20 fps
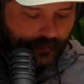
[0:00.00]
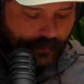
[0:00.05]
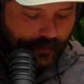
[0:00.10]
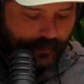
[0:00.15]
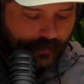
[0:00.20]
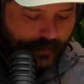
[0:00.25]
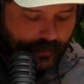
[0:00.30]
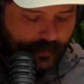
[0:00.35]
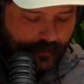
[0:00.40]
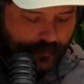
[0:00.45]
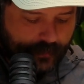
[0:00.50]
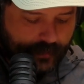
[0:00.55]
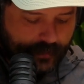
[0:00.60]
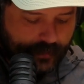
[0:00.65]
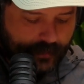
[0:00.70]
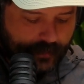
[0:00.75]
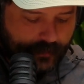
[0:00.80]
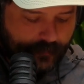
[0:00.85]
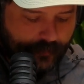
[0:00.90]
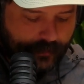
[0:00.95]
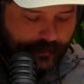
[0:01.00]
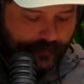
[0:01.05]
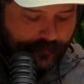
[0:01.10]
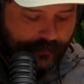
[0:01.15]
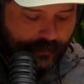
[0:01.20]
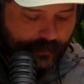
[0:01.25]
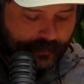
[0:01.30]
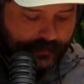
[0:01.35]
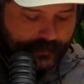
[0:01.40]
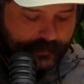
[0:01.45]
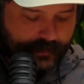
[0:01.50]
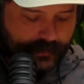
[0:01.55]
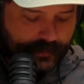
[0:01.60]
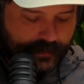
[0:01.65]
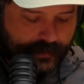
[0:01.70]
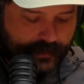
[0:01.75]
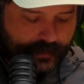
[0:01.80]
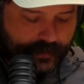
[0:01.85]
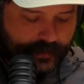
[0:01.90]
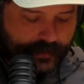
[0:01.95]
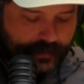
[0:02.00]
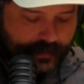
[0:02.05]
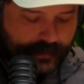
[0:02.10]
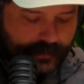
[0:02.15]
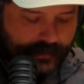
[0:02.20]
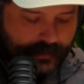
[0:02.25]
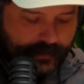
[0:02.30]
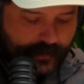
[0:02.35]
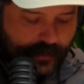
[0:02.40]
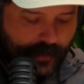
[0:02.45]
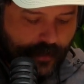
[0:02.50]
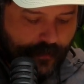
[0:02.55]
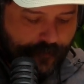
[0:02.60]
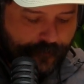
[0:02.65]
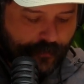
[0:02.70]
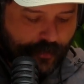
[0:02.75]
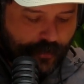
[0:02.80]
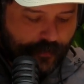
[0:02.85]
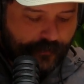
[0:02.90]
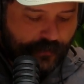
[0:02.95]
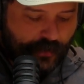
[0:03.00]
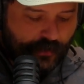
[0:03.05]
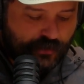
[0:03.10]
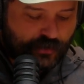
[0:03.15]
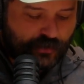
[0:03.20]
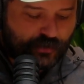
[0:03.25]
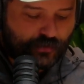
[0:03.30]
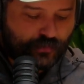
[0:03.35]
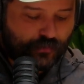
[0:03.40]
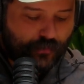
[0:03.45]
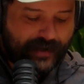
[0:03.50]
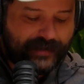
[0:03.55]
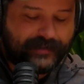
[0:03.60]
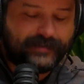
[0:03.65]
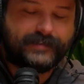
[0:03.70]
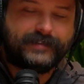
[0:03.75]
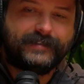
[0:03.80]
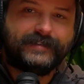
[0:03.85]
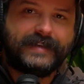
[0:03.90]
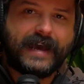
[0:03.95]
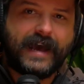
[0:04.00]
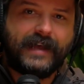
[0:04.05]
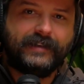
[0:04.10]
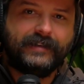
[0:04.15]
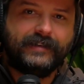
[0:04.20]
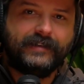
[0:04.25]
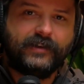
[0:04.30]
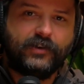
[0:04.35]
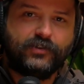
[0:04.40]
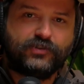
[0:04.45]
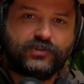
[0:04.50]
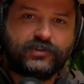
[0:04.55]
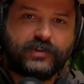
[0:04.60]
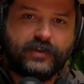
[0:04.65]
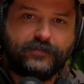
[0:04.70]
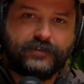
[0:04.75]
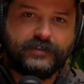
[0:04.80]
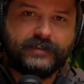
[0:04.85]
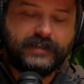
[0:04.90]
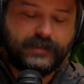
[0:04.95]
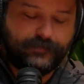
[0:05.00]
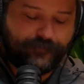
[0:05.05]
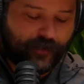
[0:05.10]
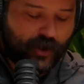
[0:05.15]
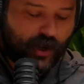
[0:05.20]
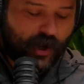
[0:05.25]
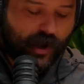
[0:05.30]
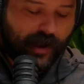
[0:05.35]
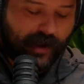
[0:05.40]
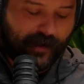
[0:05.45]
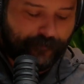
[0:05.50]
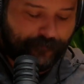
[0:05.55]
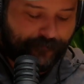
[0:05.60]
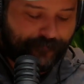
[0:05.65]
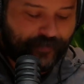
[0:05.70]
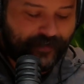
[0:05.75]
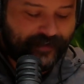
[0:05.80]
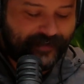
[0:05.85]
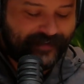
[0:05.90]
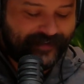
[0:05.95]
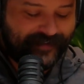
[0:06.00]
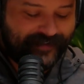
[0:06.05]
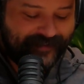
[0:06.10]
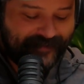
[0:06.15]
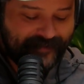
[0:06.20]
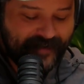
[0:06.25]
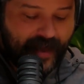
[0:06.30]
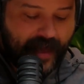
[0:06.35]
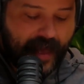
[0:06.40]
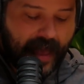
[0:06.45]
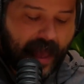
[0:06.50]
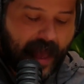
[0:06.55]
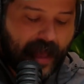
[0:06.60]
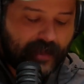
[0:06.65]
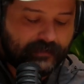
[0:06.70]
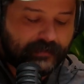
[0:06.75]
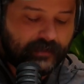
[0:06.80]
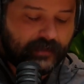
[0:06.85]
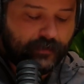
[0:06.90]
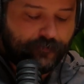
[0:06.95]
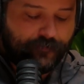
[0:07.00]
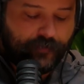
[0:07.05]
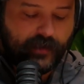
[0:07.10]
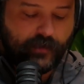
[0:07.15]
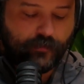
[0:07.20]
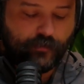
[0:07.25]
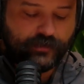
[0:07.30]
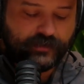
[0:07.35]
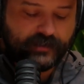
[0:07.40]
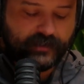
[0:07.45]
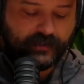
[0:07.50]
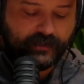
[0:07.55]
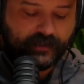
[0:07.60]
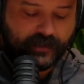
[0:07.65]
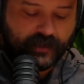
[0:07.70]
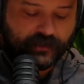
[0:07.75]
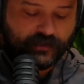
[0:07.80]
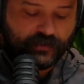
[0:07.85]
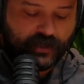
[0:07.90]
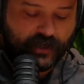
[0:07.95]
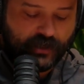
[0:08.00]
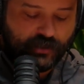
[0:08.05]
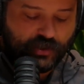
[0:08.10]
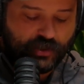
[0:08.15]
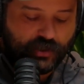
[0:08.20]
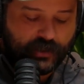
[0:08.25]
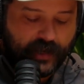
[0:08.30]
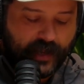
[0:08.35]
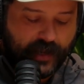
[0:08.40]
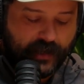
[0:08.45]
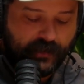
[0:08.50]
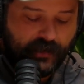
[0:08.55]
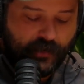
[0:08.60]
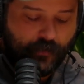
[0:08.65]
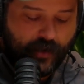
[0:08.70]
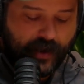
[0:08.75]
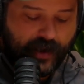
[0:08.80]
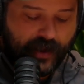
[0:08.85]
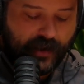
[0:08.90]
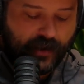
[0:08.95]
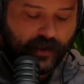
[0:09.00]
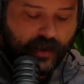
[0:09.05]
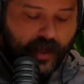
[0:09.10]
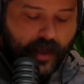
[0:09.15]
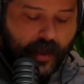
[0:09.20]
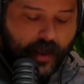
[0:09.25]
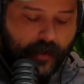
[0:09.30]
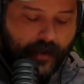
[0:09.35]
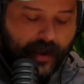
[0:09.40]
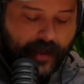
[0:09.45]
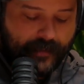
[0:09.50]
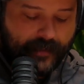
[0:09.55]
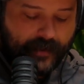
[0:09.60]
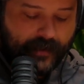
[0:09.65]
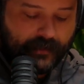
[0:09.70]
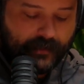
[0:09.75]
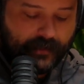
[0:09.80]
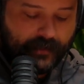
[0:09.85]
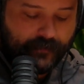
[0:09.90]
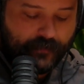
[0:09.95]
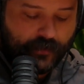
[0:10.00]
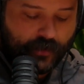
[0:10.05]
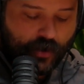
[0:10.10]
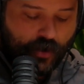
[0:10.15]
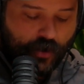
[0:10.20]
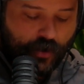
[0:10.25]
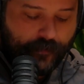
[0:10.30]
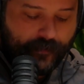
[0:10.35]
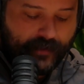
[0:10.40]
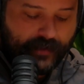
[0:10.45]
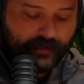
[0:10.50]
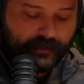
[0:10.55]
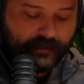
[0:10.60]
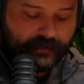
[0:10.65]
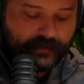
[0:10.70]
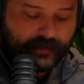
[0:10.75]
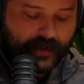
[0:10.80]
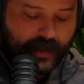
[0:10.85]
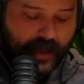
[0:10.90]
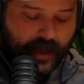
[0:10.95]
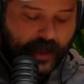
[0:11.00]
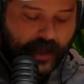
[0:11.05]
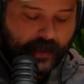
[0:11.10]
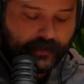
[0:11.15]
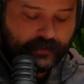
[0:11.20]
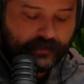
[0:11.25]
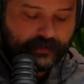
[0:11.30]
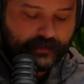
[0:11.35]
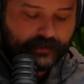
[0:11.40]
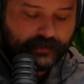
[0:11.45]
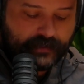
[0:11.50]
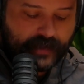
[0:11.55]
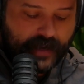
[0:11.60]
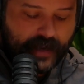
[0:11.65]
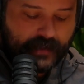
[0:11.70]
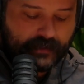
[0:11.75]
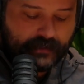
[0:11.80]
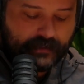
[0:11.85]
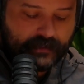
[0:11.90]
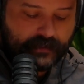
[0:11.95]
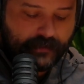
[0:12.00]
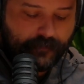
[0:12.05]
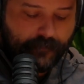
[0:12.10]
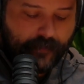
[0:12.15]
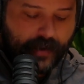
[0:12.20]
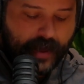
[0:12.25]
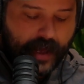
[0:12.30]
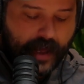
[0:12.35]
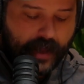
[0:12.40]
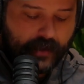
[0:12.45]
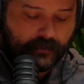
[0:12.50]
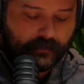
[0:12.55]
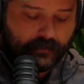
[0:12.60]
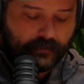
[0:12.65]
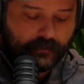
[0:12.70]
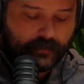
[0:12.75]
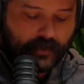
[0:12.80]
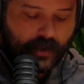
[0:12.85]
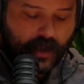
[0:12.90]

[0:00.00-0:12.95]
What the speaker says: Here we've got from Sweet Daddy 75, as if he was in contention anyway, and then in the comments, Asante man.